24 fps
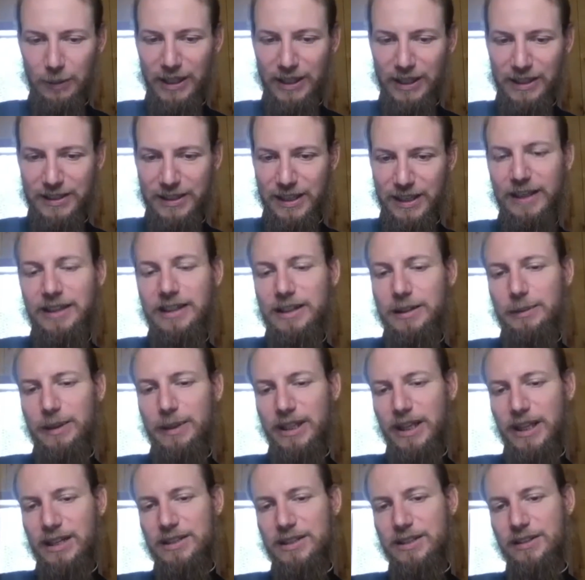extended
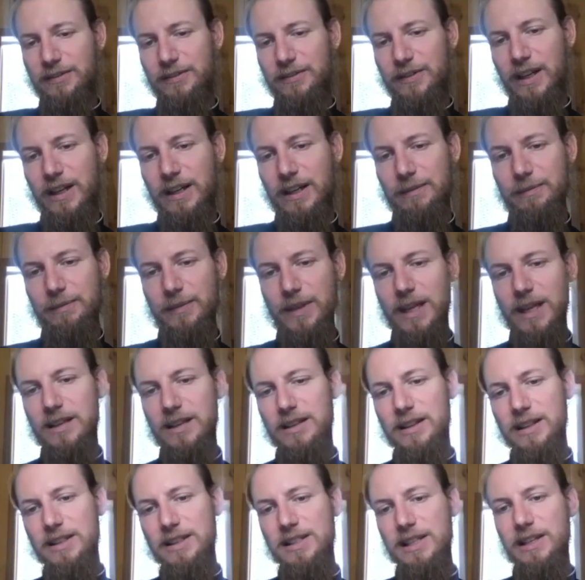because of
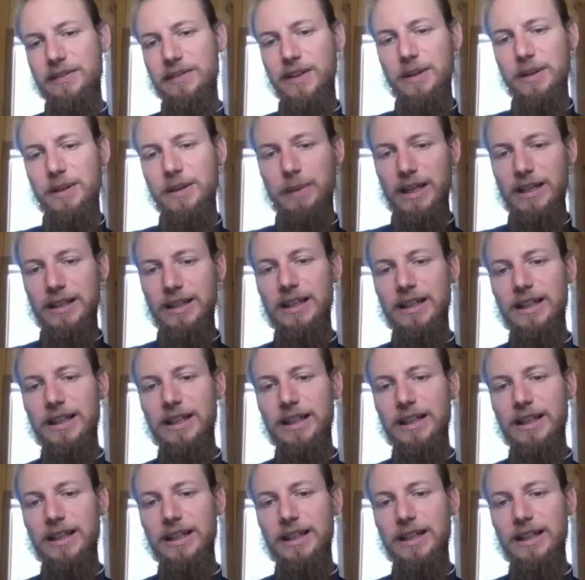Kathleen's leaving, but